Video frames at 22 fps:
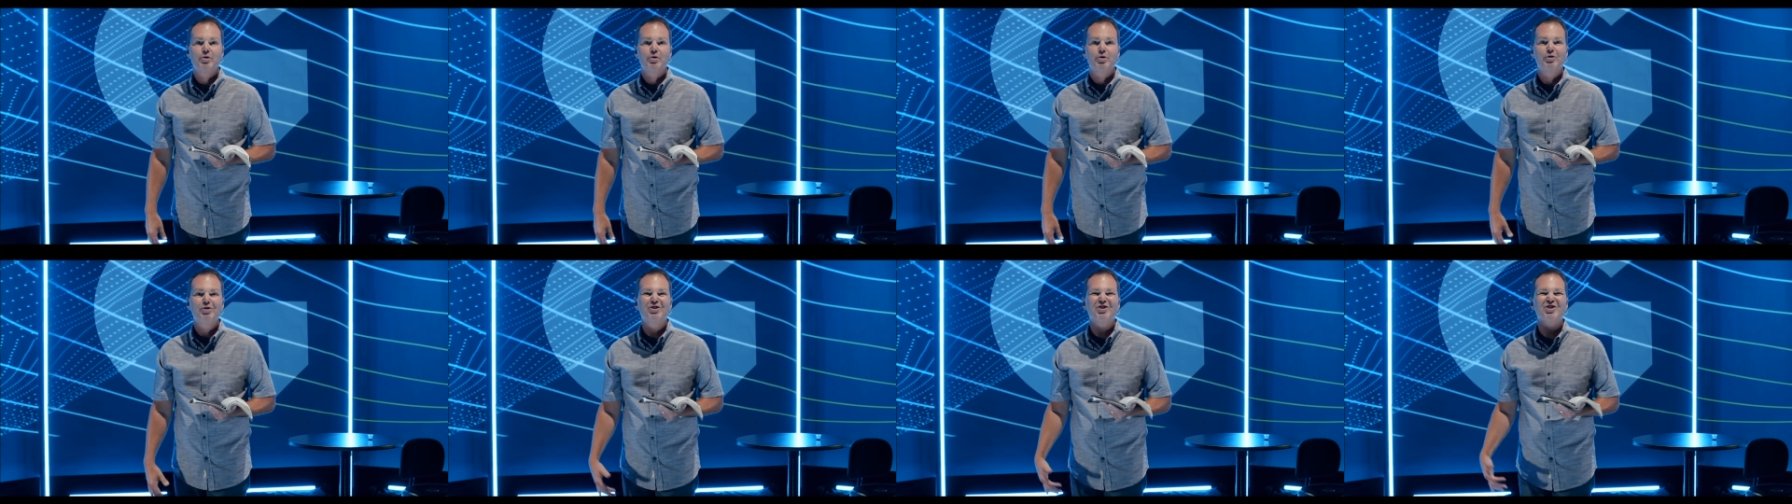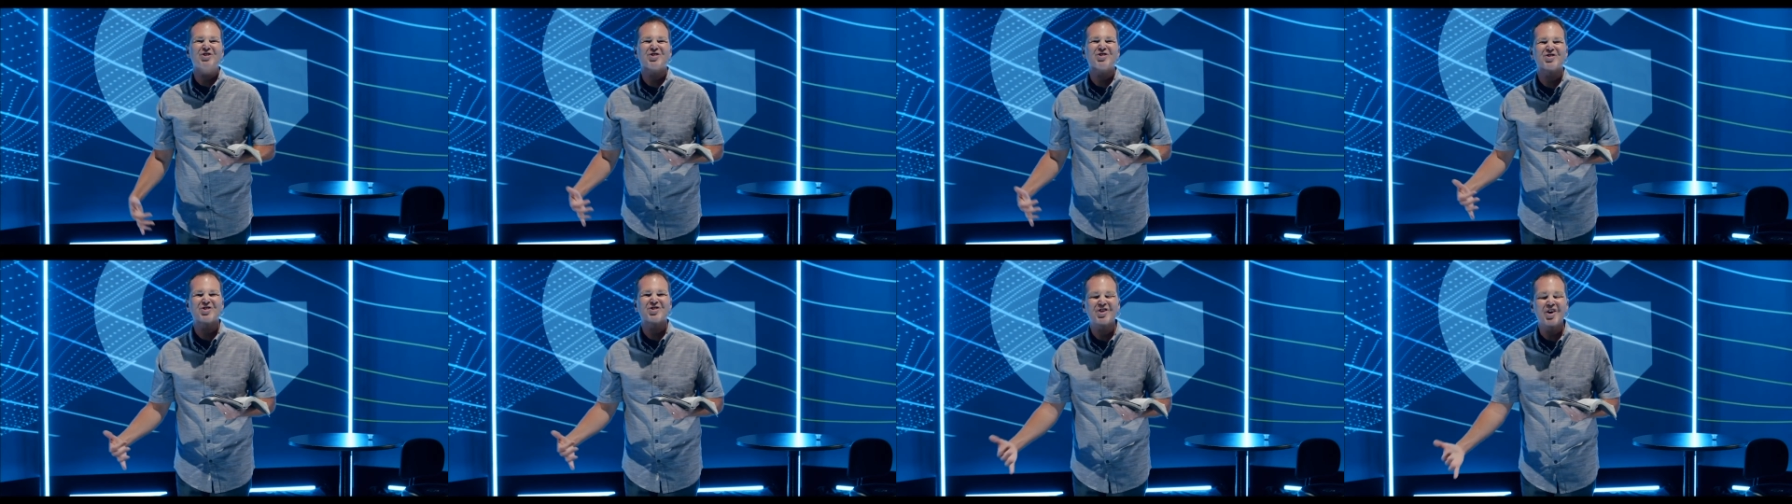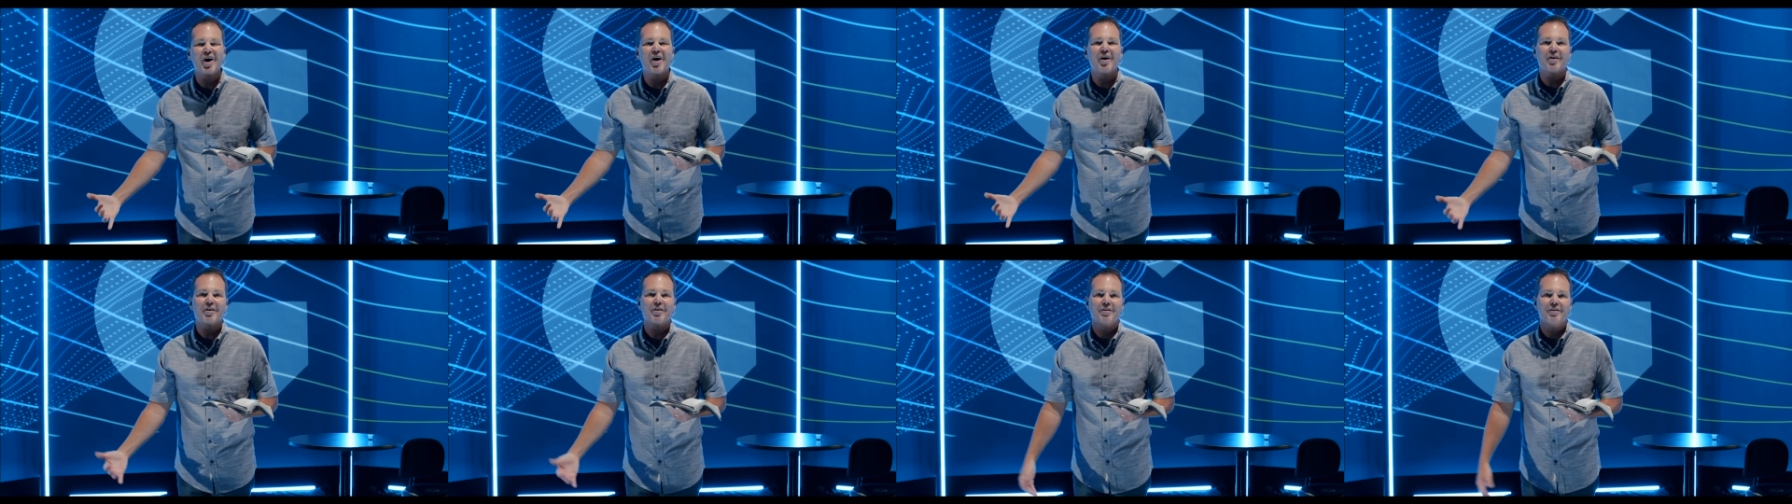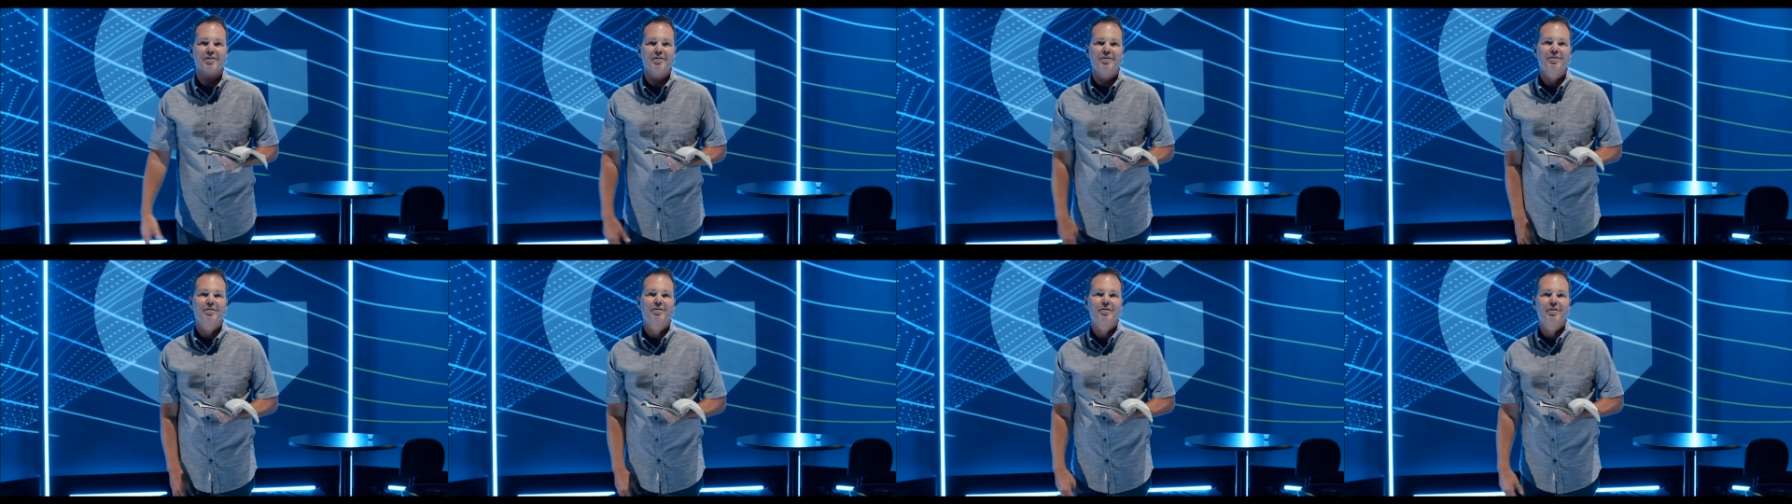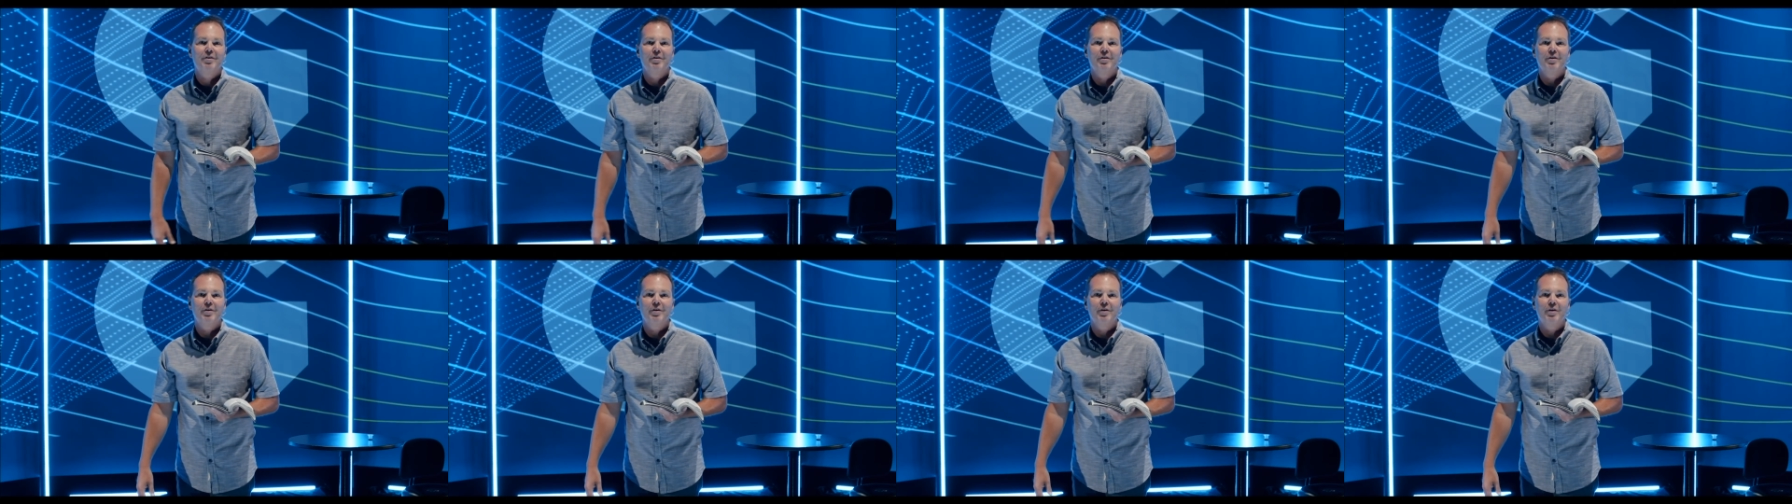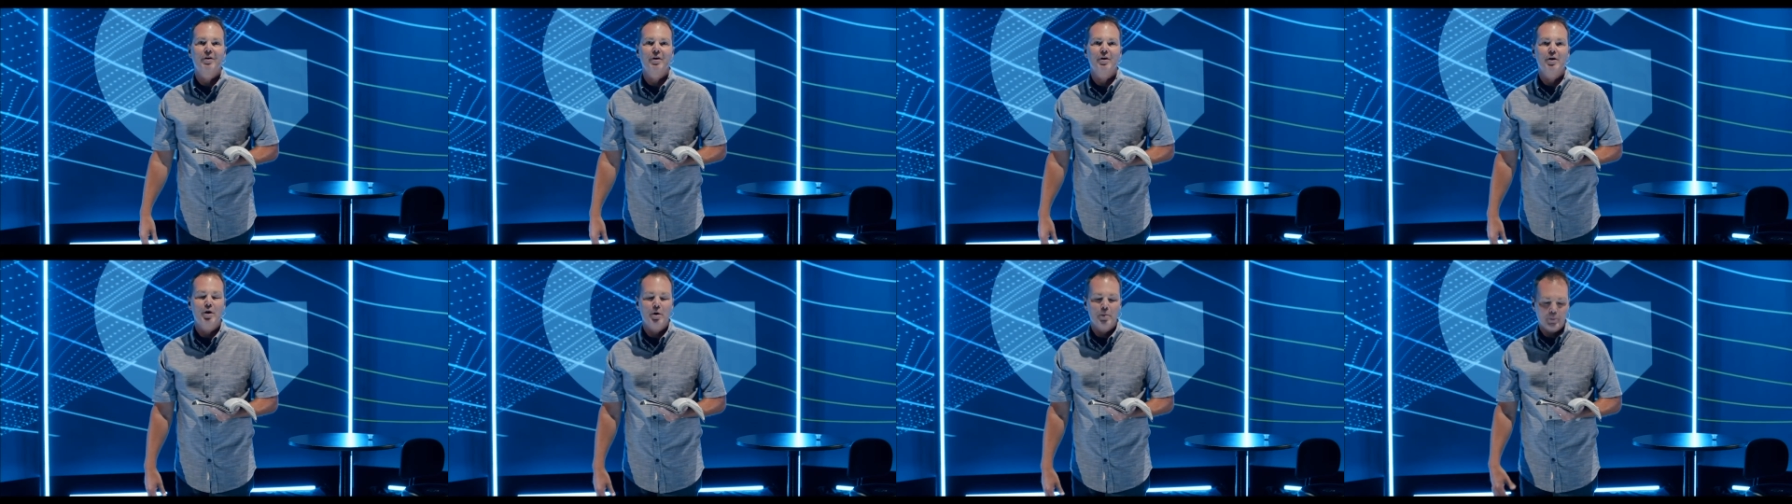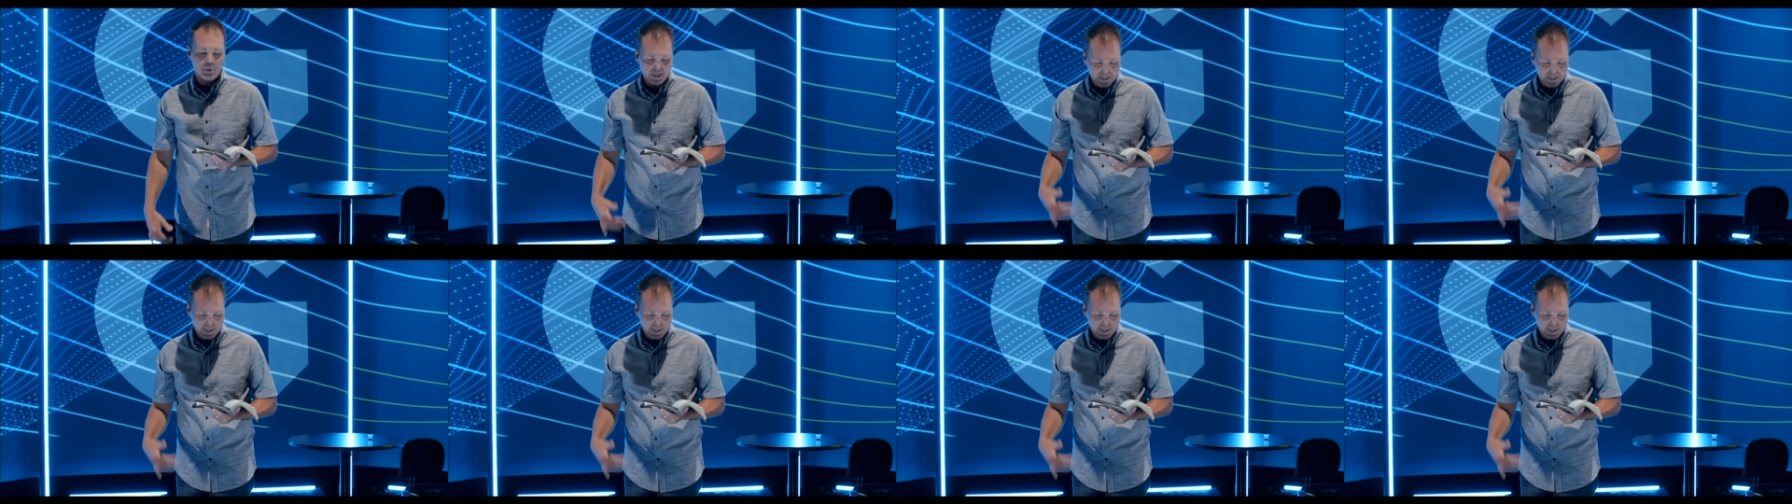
You're just stuck. But